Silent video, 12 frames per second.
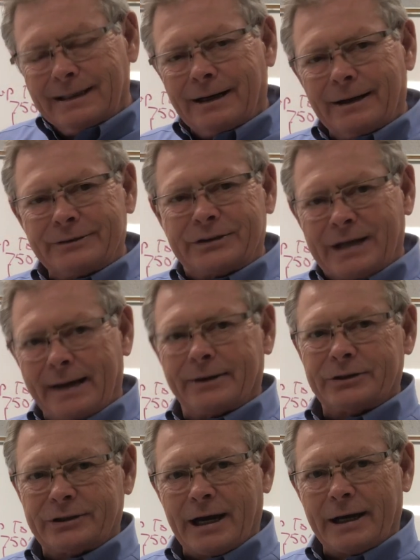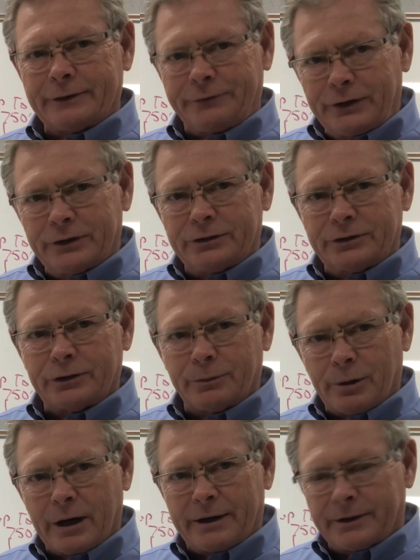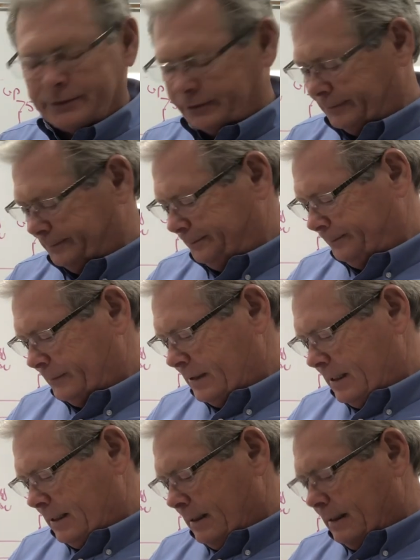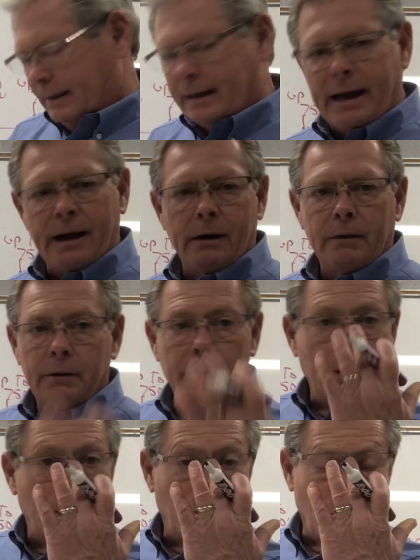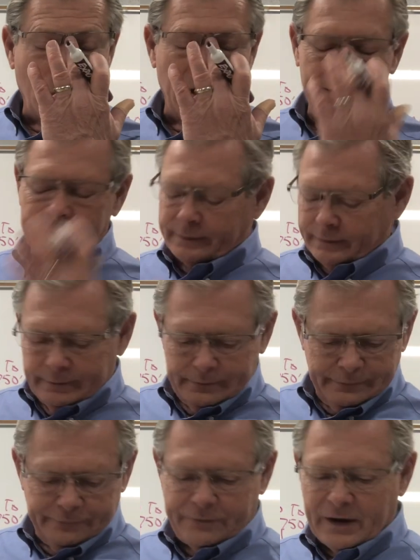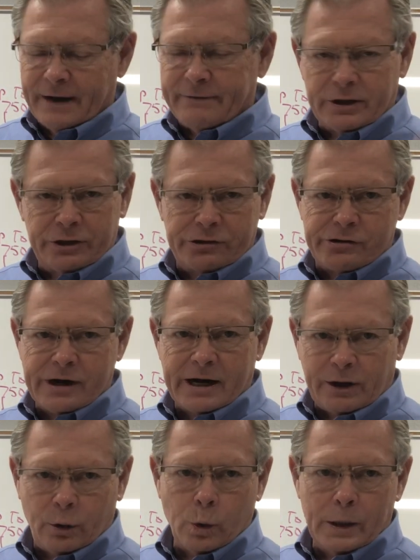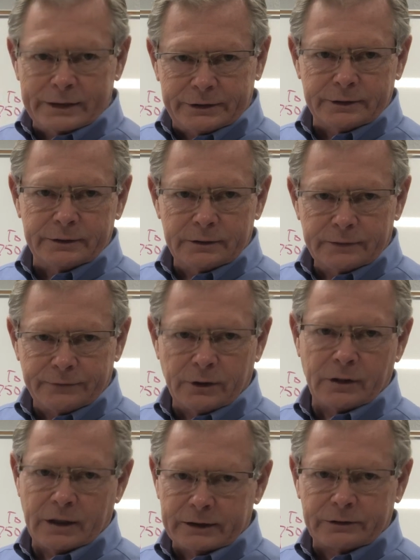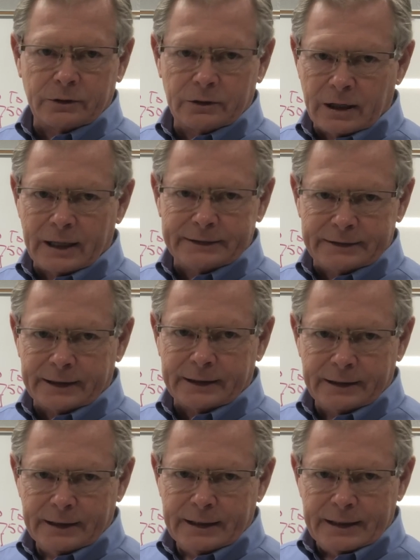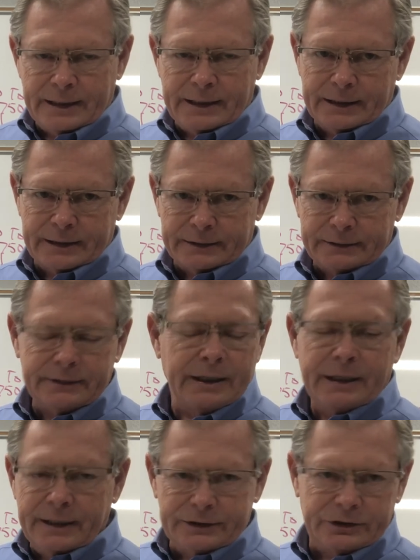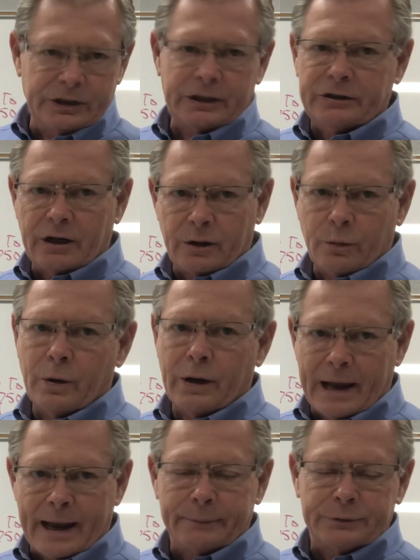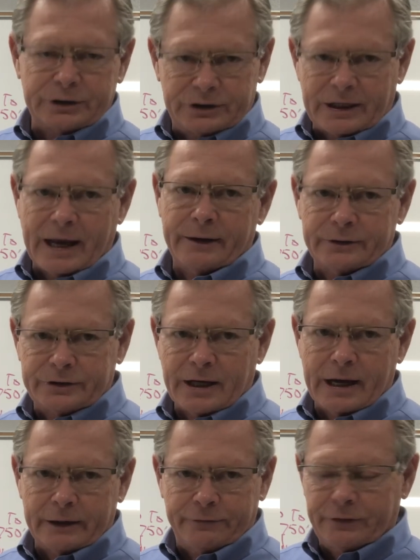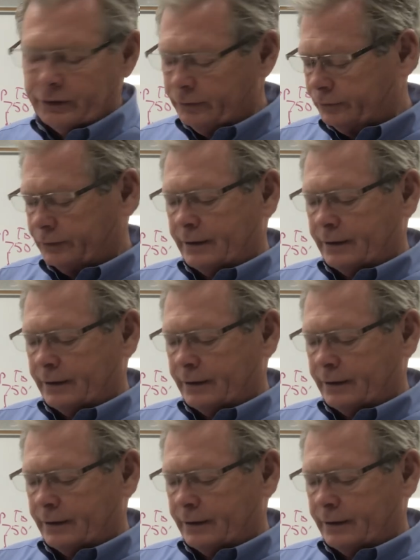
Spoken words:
of standard size fuses or breakers. Now, one favorite trick question for electrical licensing is 601 amps a standard size fuse?